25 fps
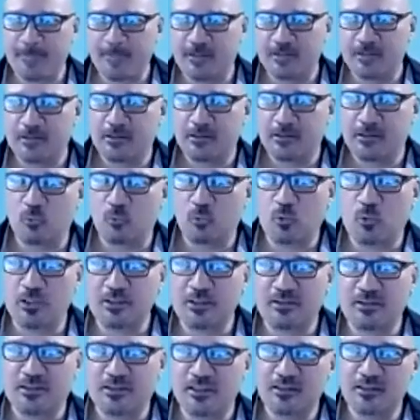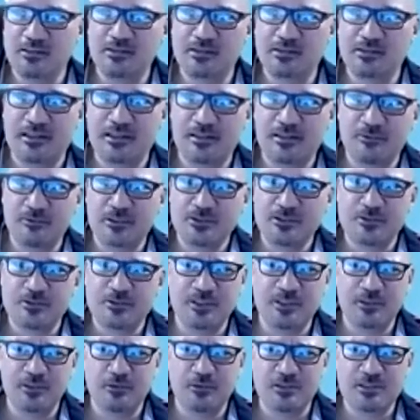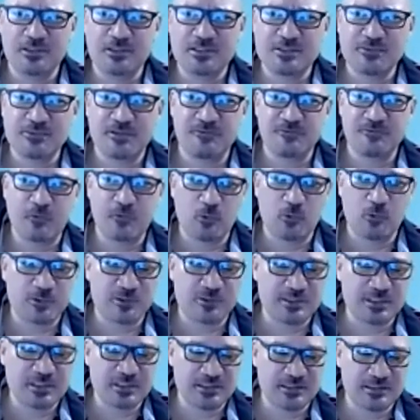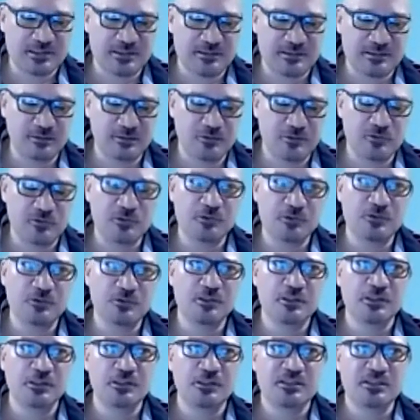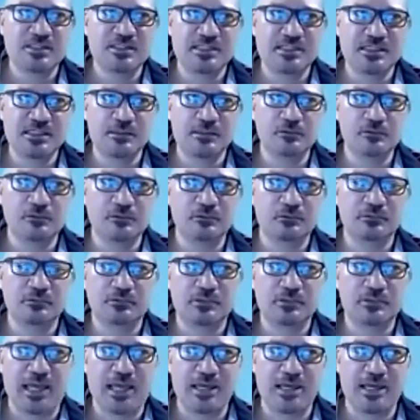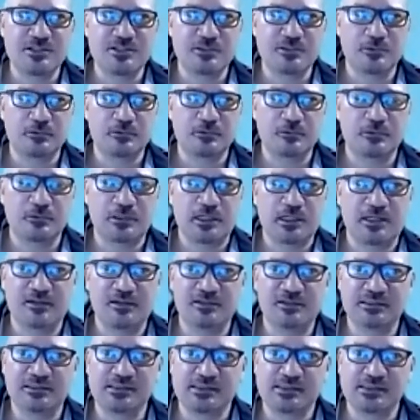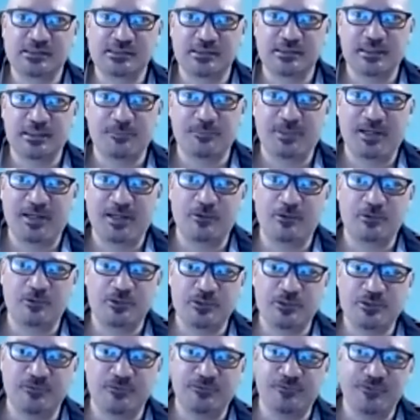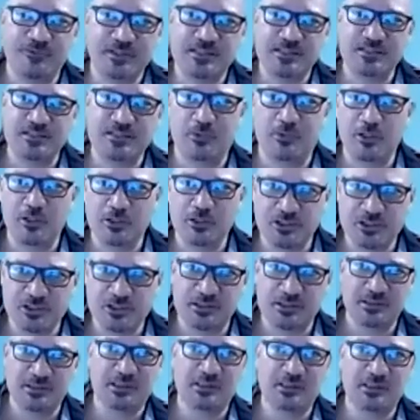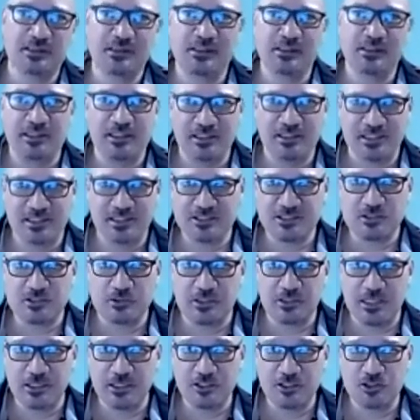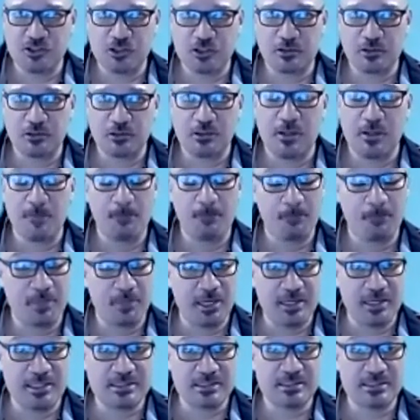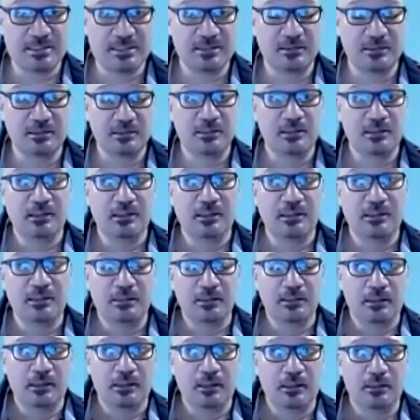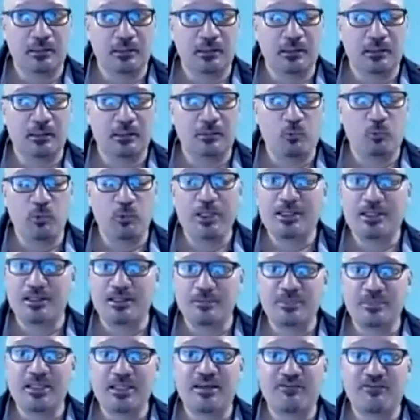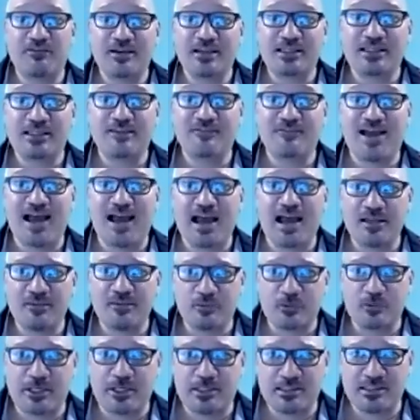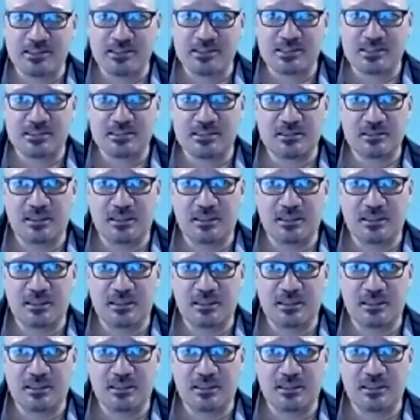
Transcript: And one thing that I want to be honest with voters is that no single councillor has the power to fix the budget in isolation, but we can be effective advocates.